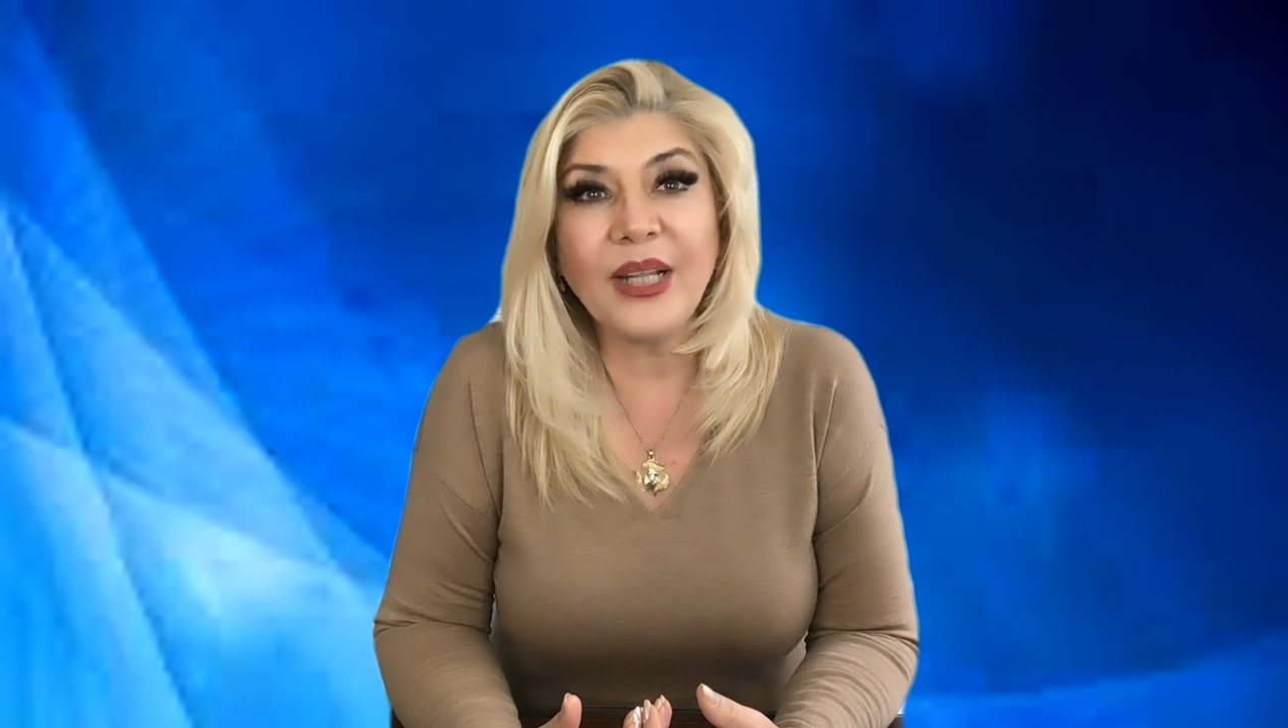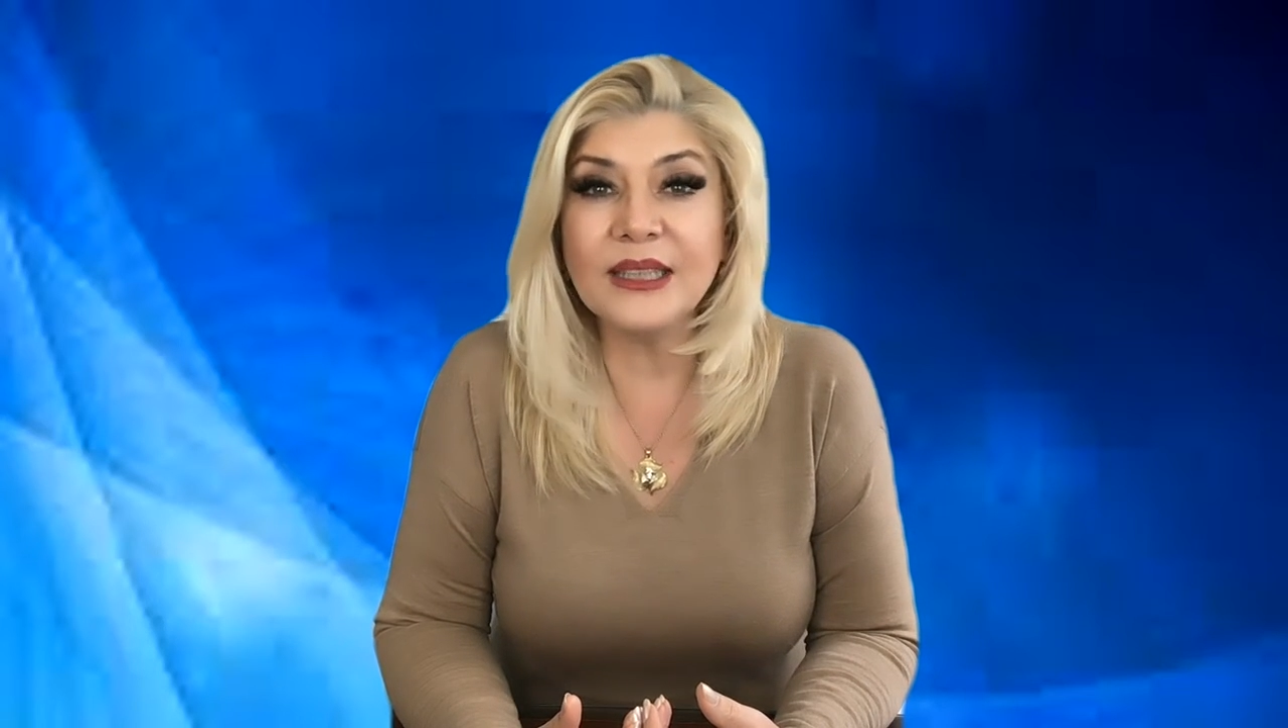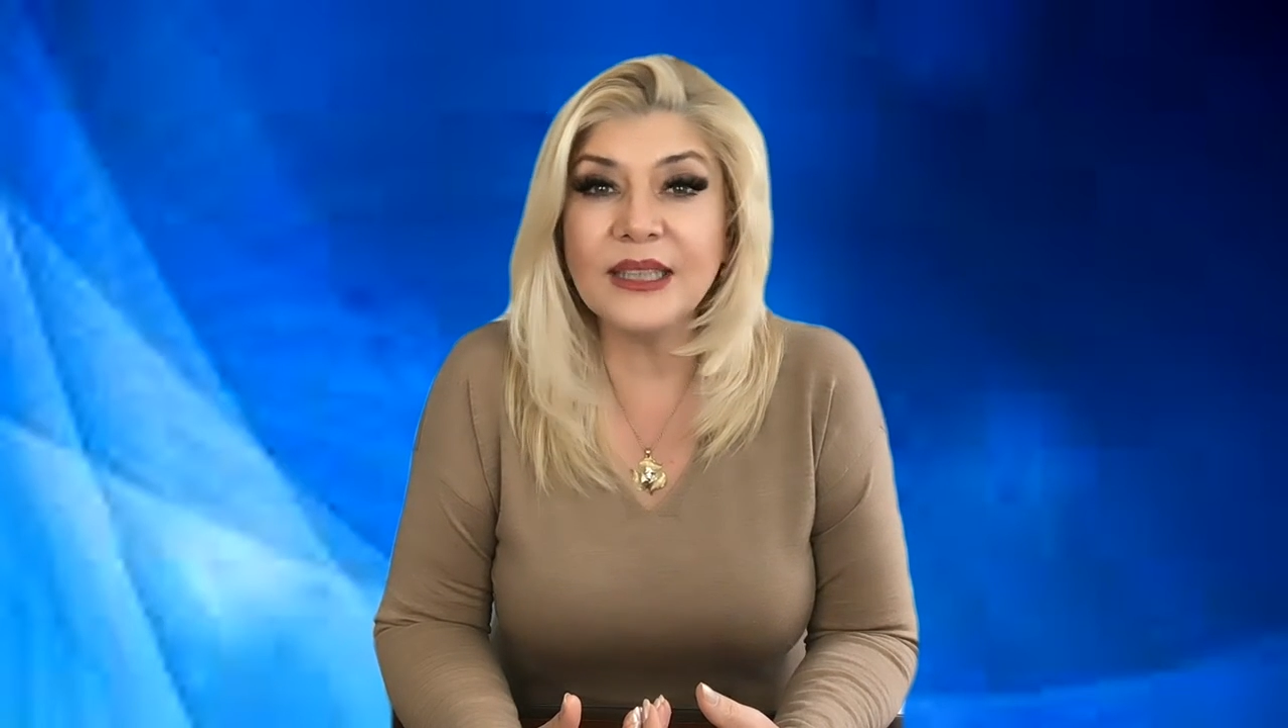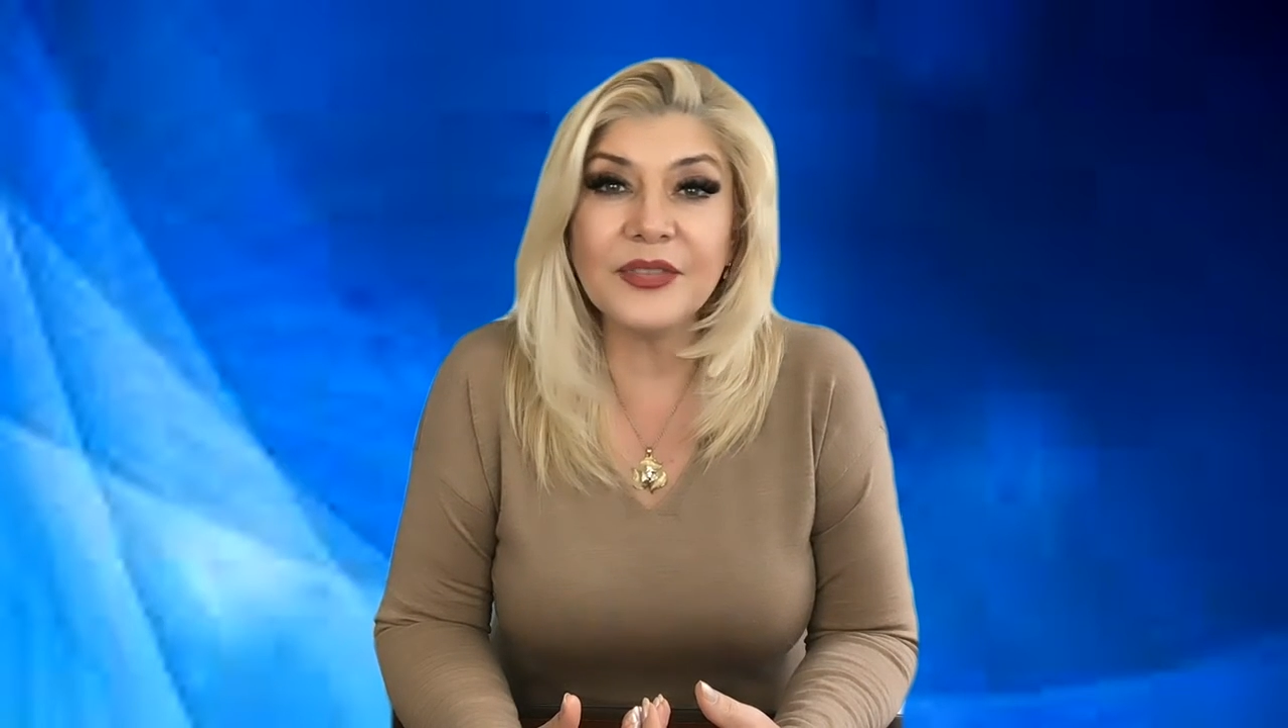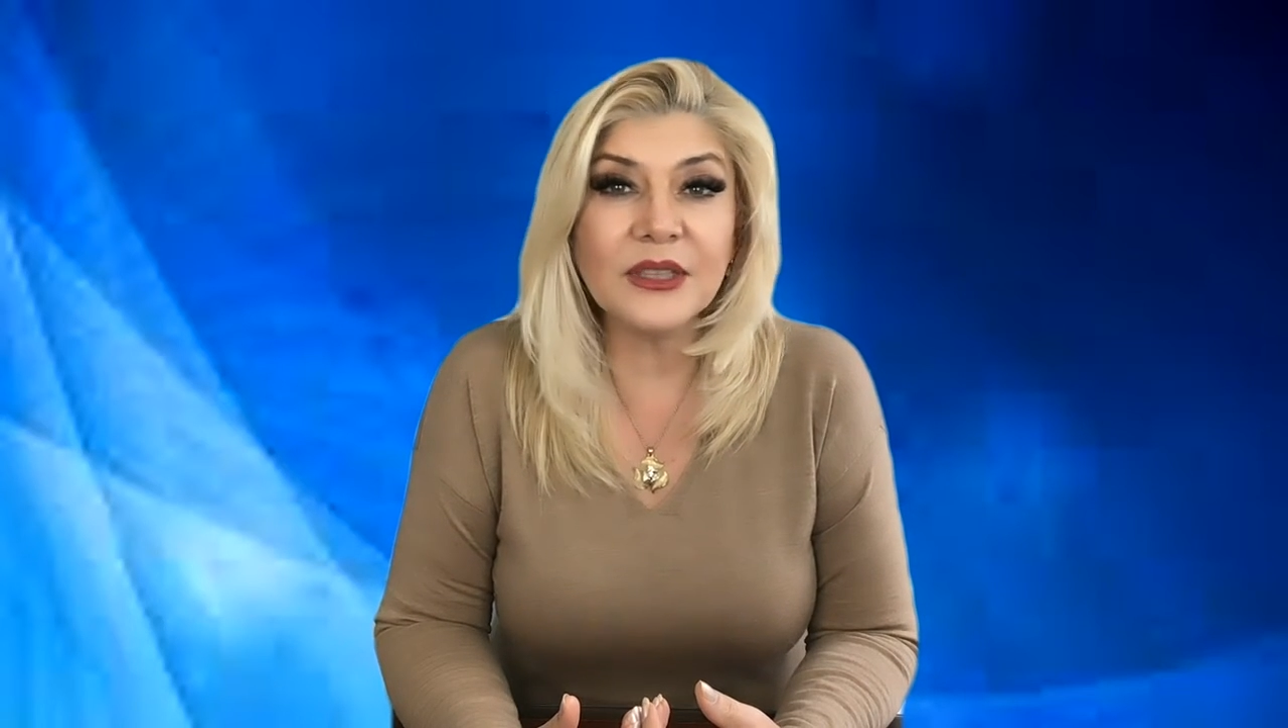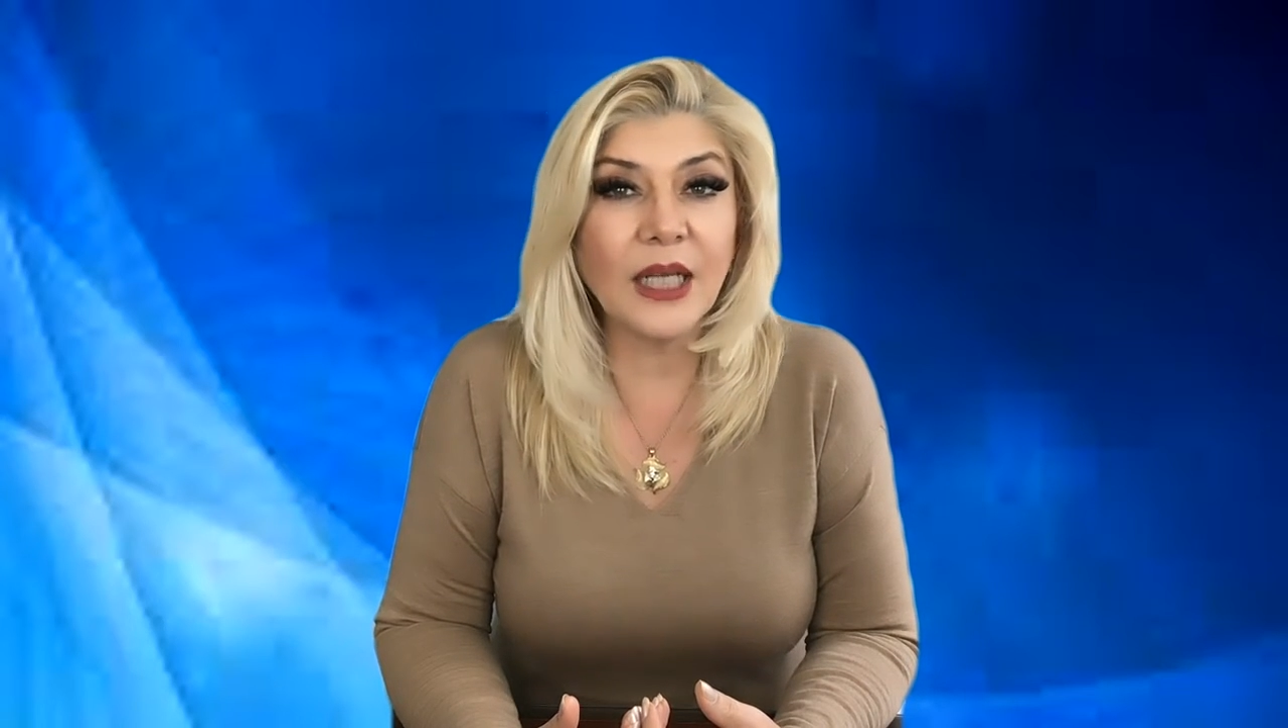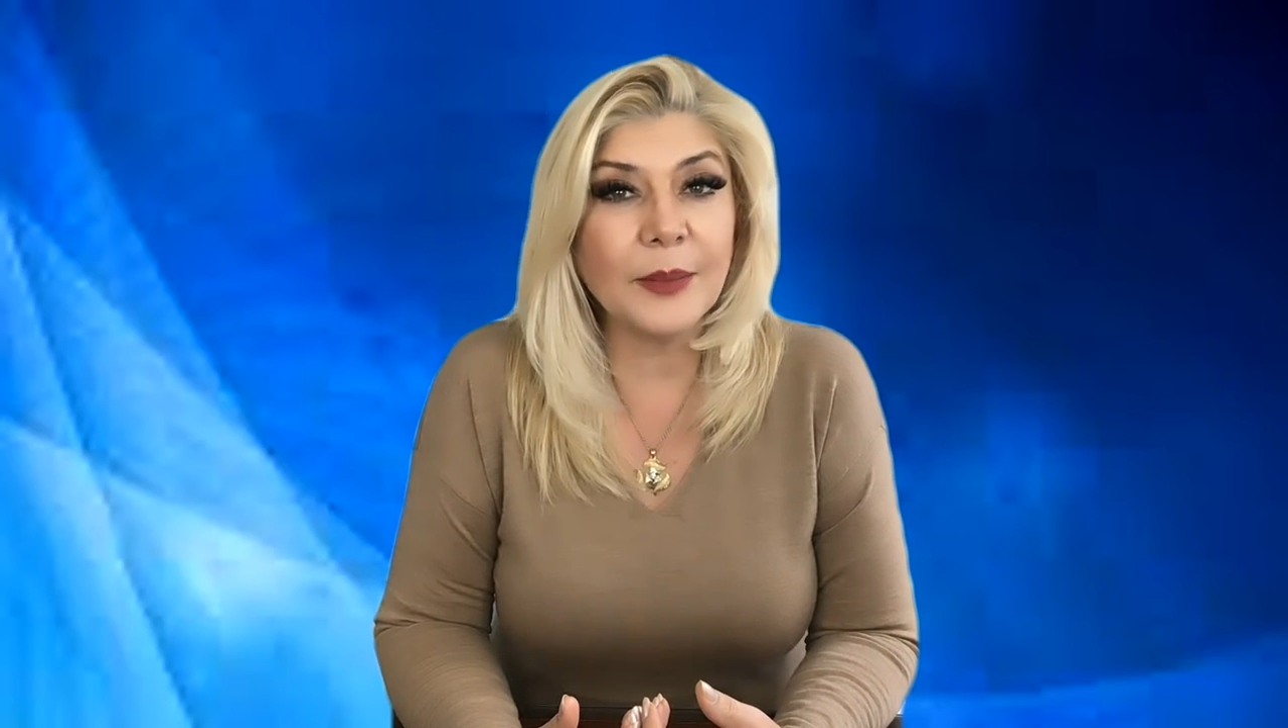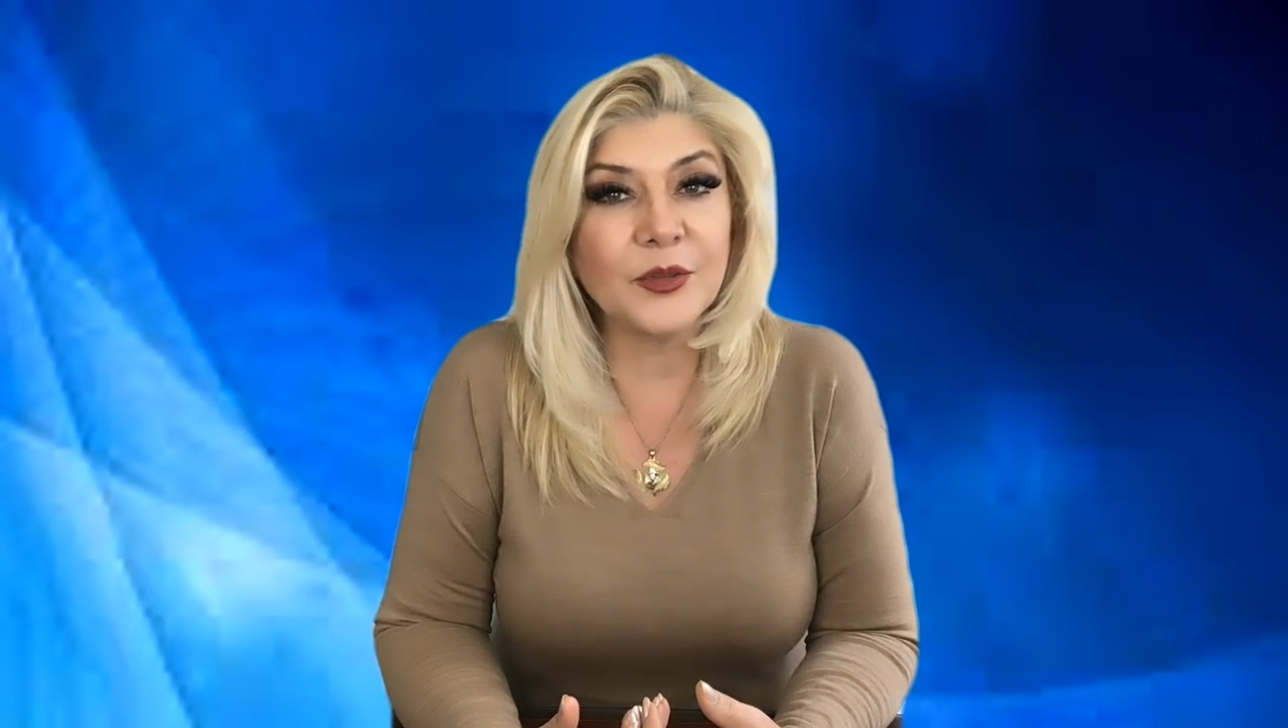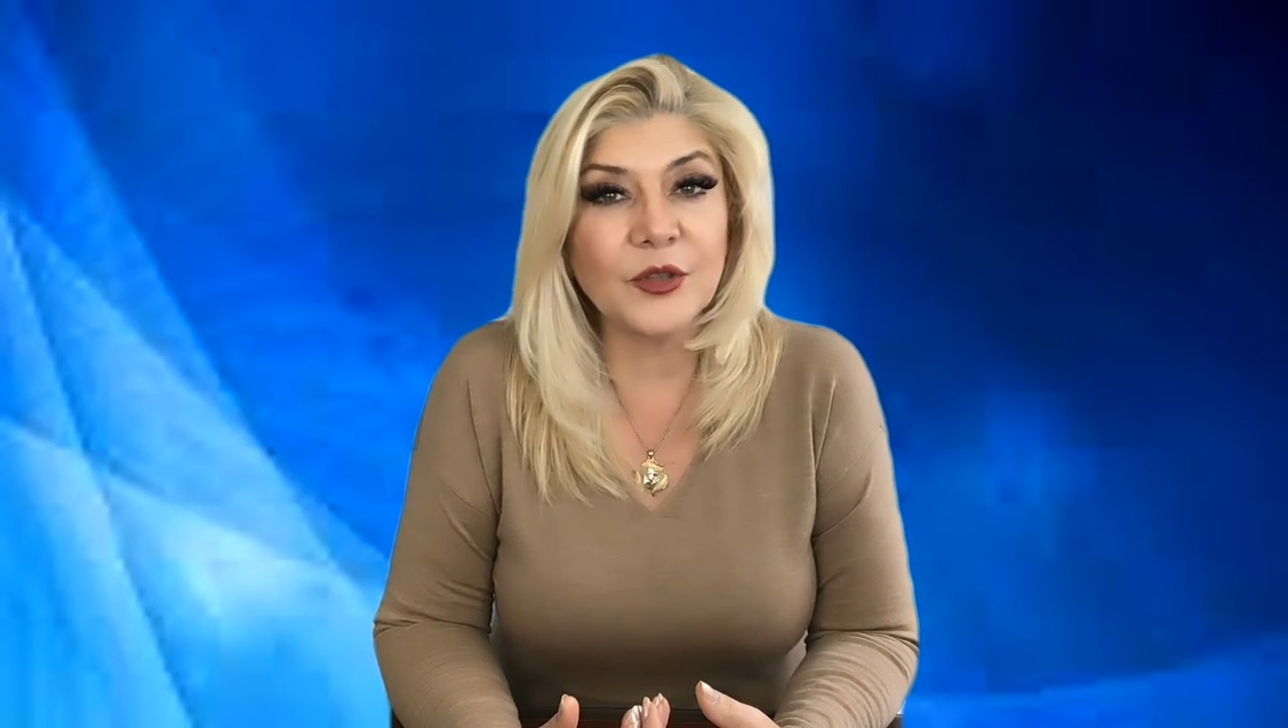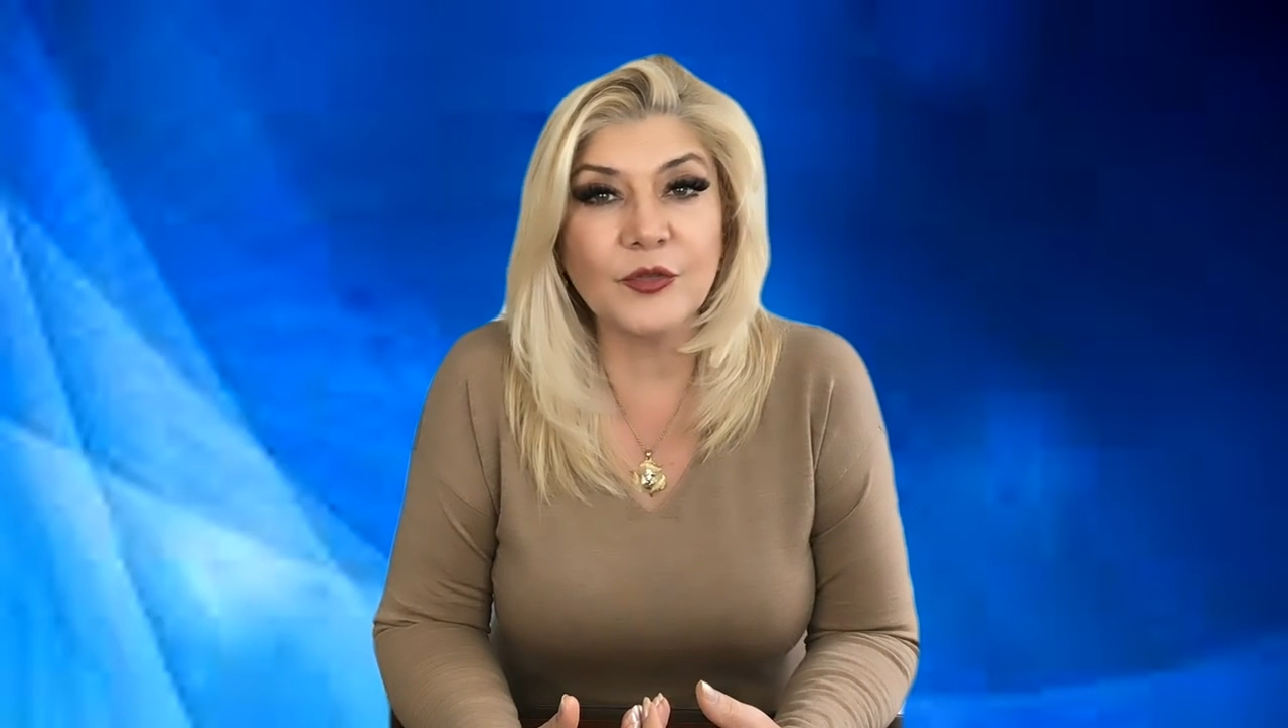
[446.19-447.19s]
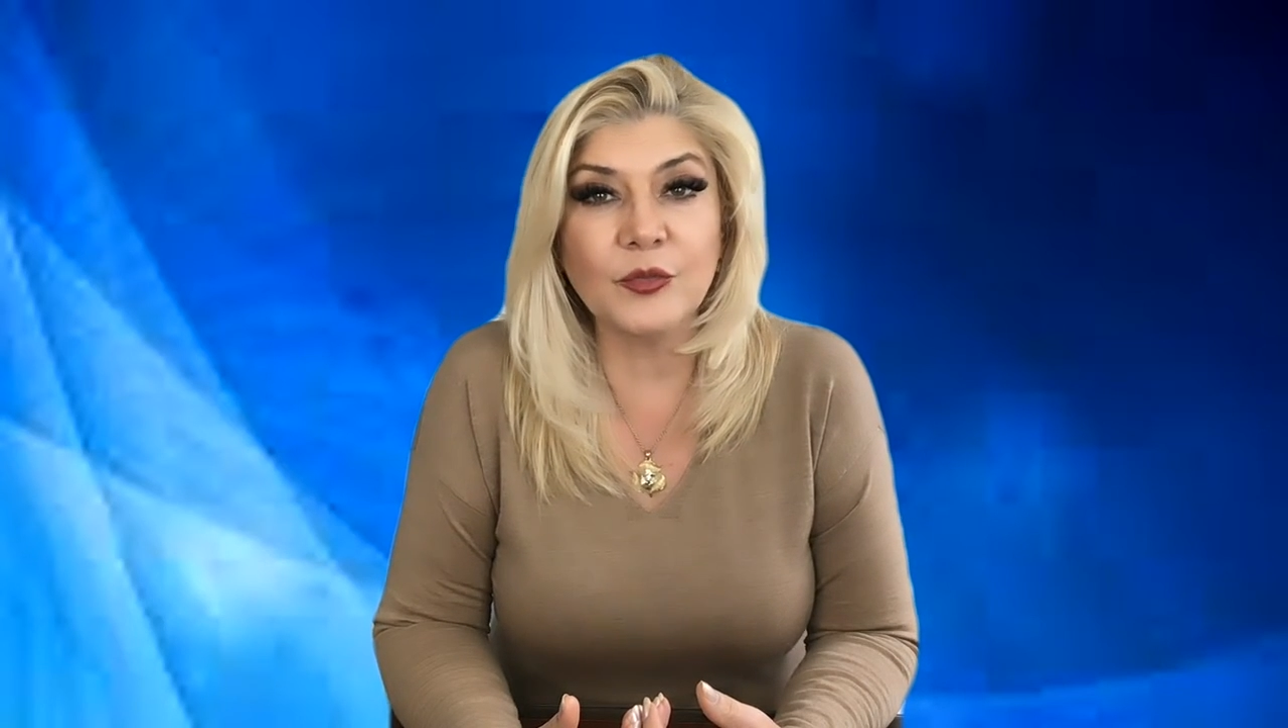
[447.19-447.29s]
different types of